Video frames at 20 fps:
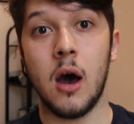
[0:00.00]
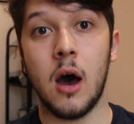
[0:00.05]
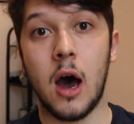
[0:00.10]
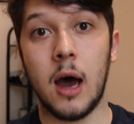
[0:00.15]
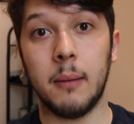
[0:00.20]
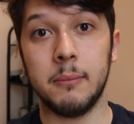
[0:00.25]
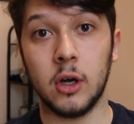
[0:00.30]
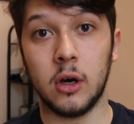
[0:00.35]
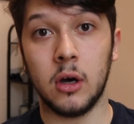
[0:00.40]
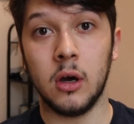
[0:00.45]

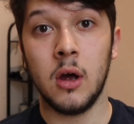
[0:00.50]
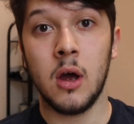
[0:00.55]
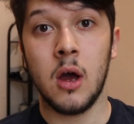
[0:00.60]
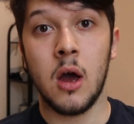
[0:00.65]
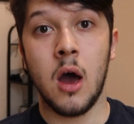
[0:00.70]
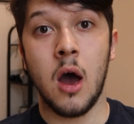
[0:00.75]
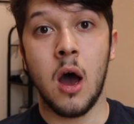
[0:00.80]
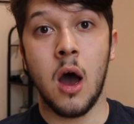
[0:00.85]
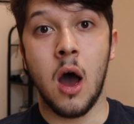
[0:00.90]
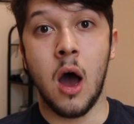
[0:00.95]
I'm not
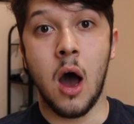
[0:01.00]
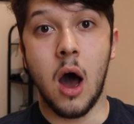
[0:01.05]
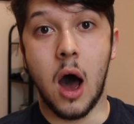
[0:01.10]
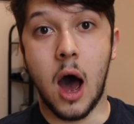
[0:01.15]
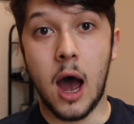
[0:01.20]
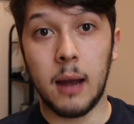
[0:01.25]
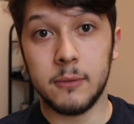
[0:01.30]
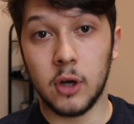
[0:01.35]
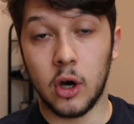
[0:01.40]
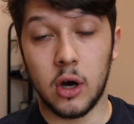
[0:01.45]

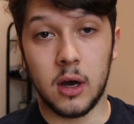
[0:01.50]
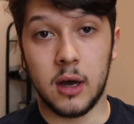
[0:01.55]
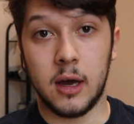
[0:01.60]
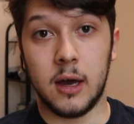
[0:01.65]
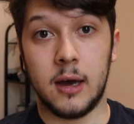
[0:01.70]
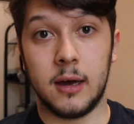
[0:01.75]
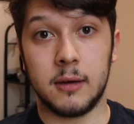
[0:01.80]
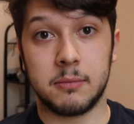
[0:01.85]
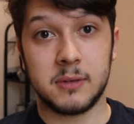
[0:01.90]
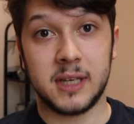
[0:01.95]

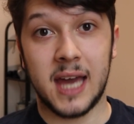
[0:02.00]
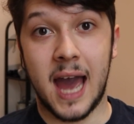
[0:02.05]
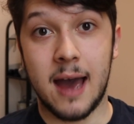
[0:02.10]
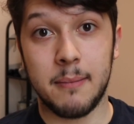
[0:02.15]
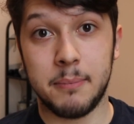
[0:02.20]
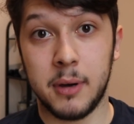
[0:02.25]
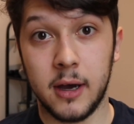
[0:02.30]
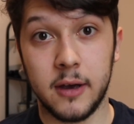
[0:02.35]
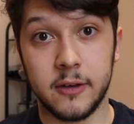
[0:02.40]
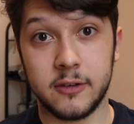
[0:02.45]
a
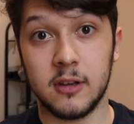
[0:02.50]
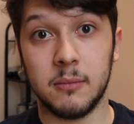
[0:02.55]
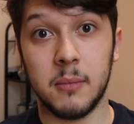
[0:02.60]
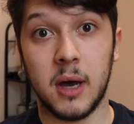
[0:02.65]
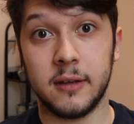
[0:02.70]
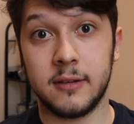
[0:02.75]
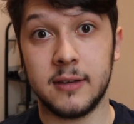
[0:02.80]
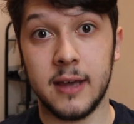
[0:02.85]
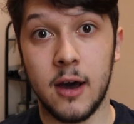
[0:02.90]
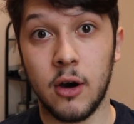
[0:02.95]
cat person
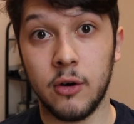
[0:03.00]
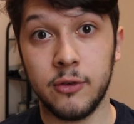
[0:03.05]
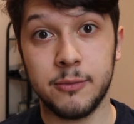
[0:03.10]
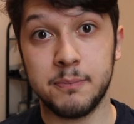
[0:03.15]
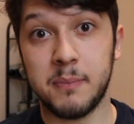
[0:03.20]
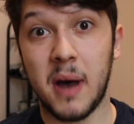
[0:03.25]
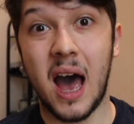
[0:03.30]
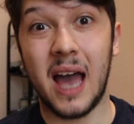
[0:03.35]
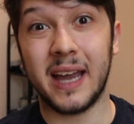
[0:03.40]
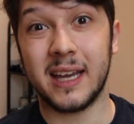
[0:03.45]
myself,
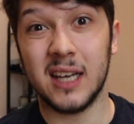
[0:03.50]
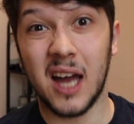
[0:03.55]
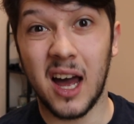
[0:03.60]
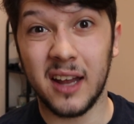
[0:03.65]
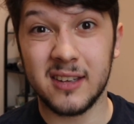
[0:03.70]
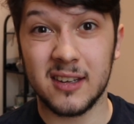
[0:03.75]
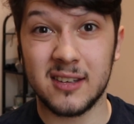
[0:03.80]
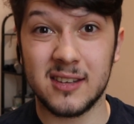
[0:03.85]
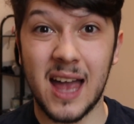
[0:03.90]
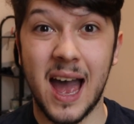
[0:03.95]
but I can
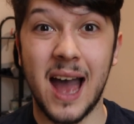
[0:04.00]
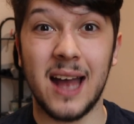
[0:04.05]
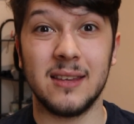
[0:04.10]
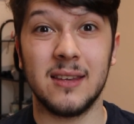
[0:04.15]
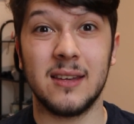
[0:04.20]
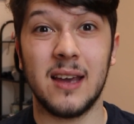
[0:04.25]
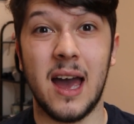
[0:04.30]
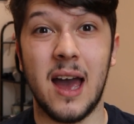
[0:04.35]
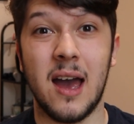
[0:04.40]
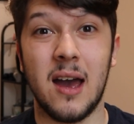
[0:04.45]

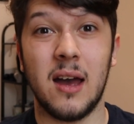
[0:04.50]
understand